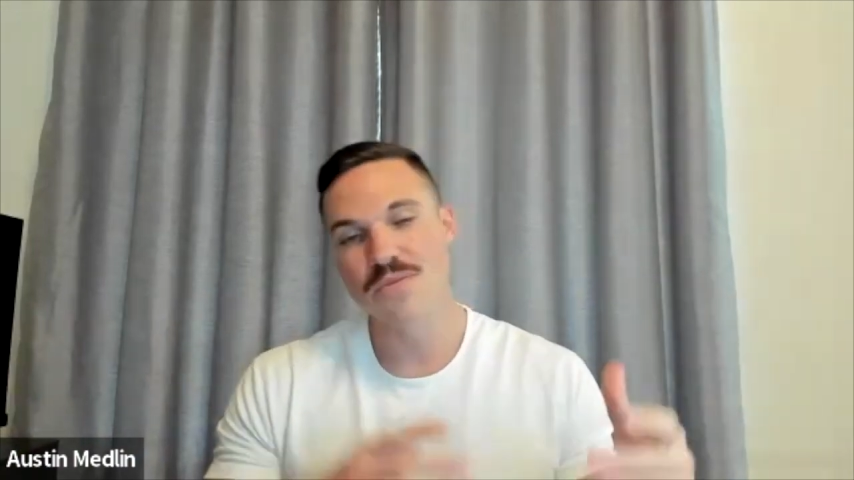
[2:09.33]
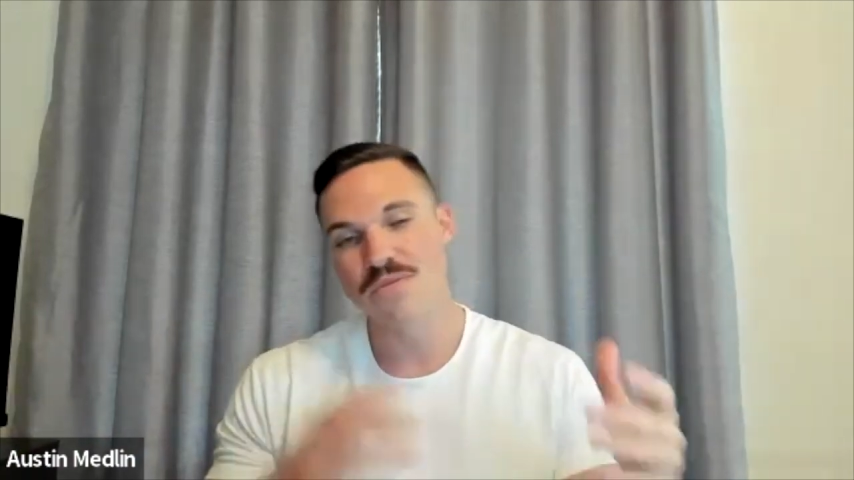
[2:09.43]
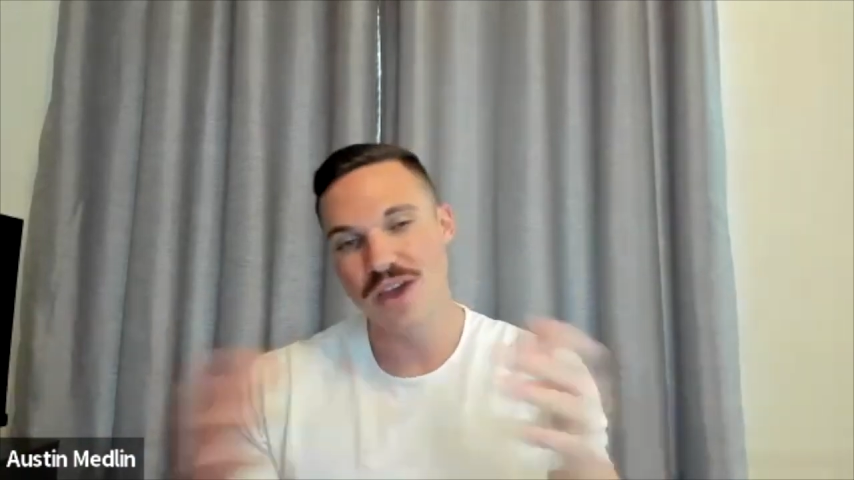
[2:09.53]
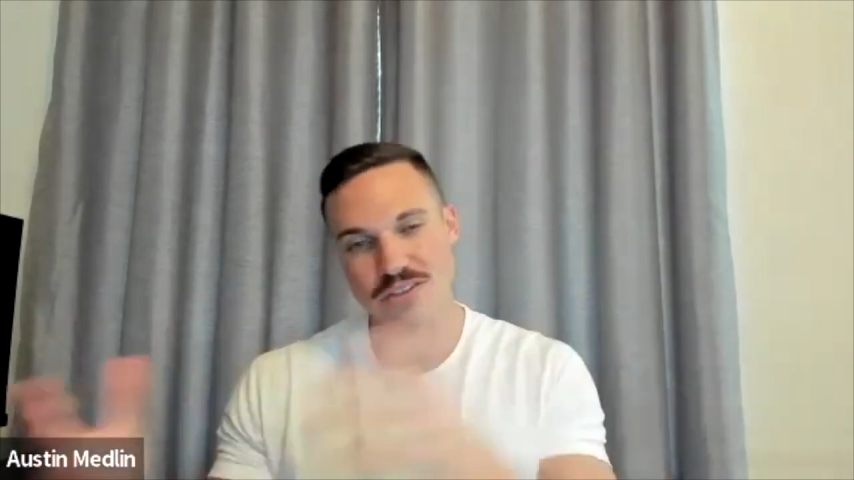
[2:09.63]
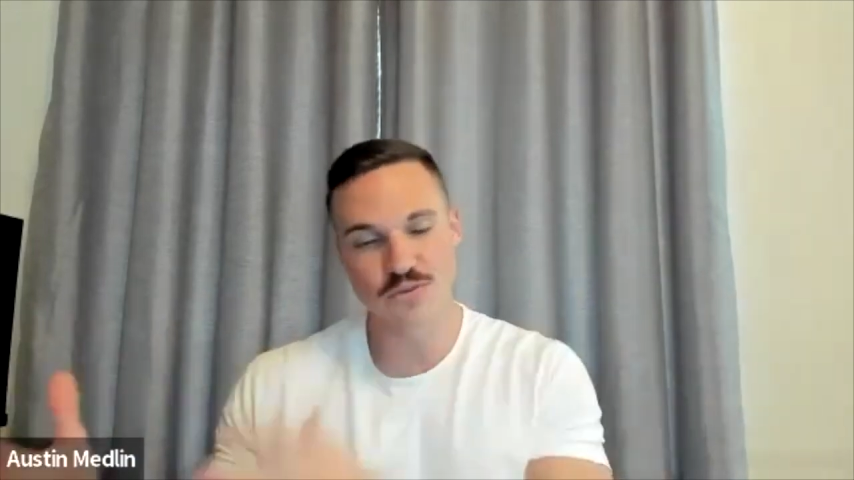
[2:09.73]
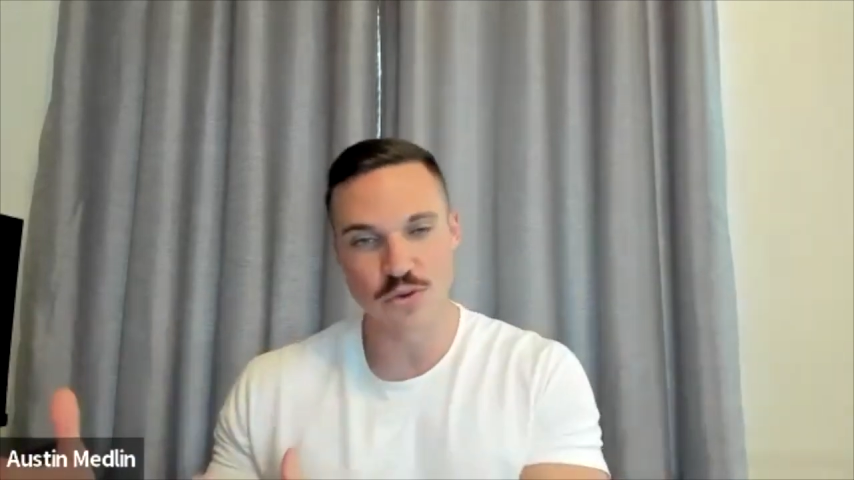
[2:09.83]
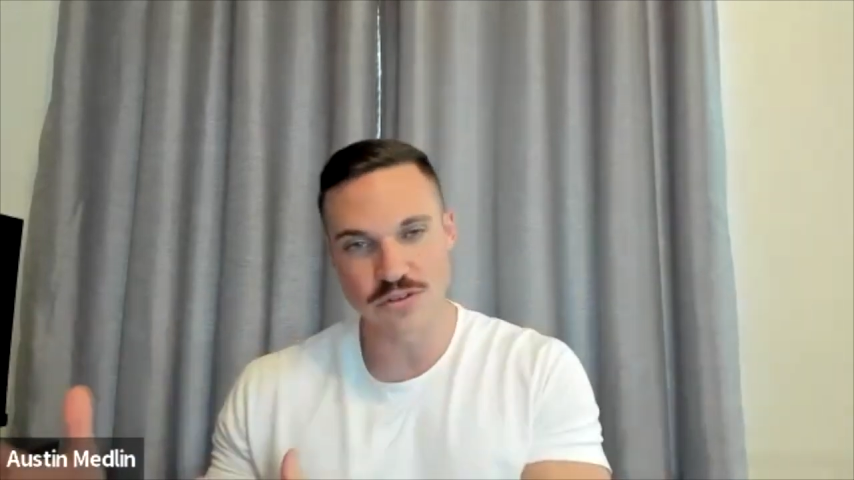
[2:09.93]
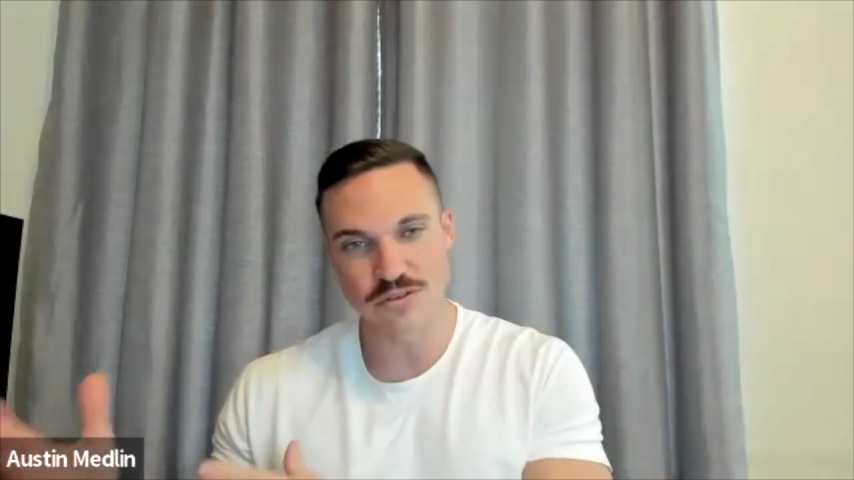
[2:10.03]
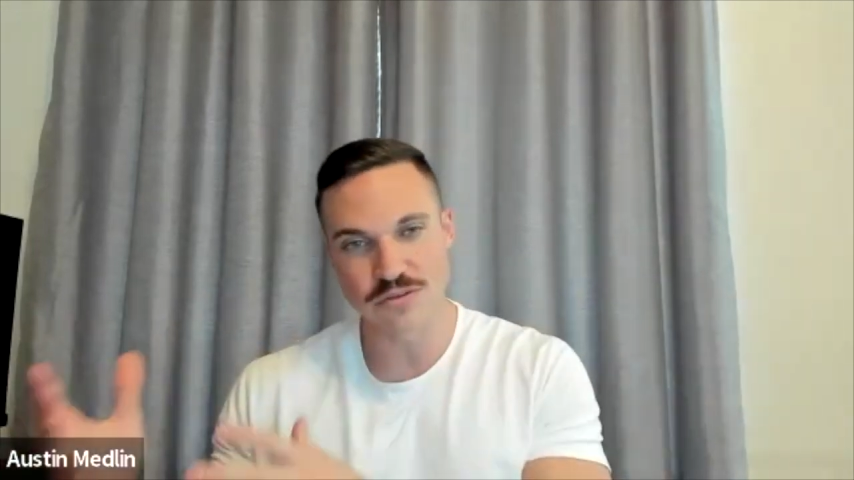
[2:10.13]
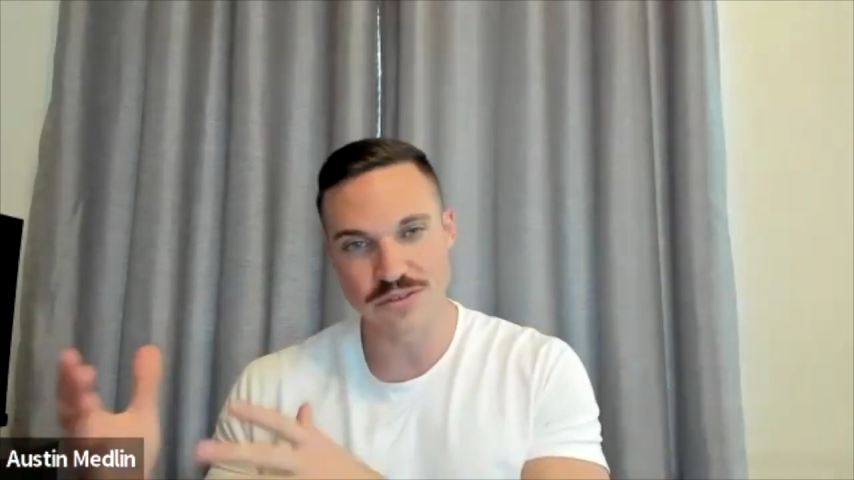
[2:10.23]
Fast forward
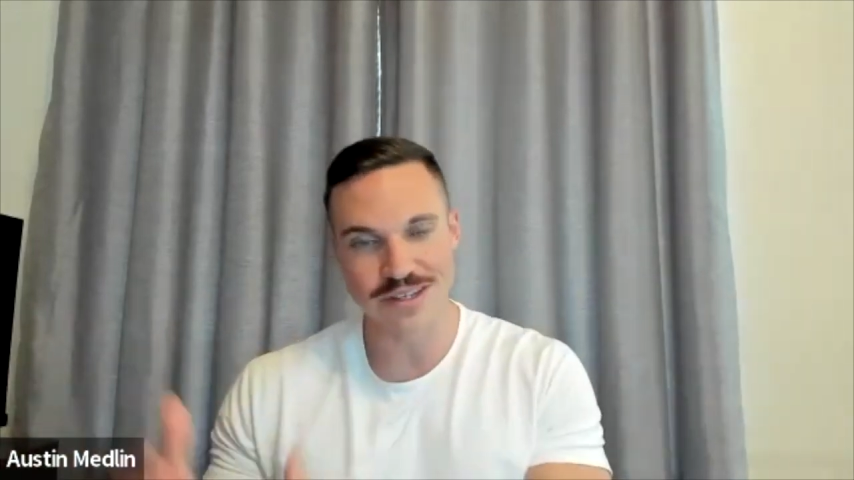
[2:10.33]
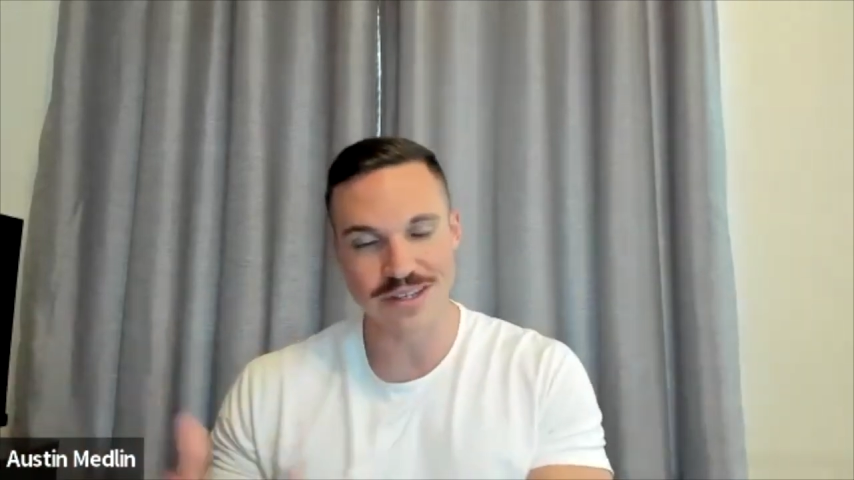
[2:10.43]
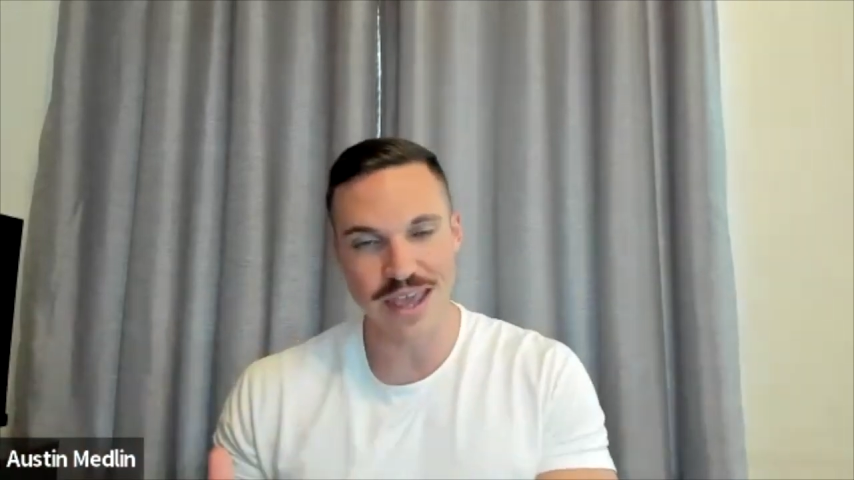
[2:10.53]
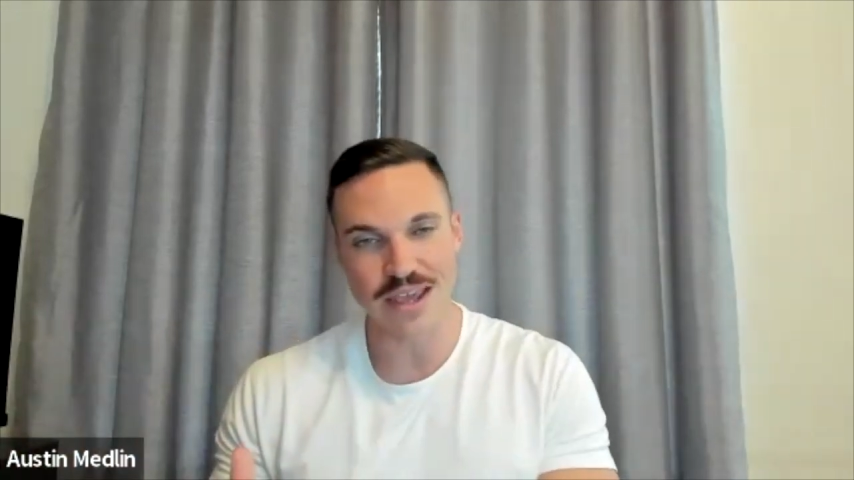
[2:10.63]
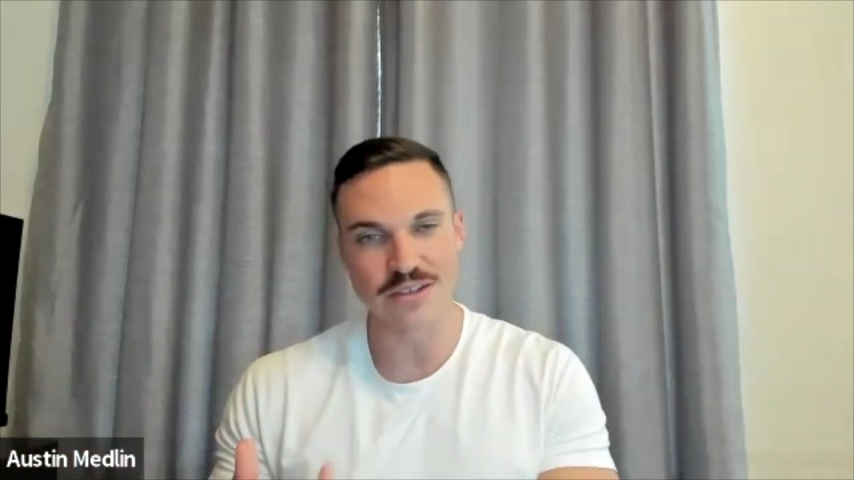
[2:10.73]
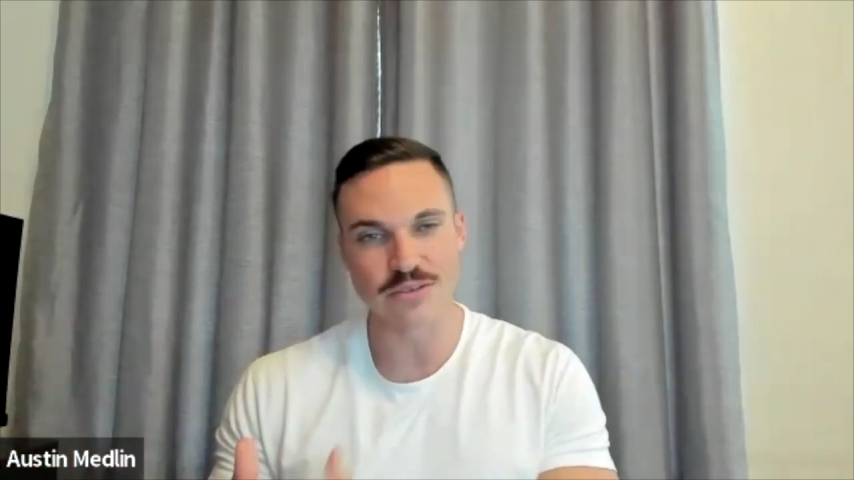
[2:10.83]
to today as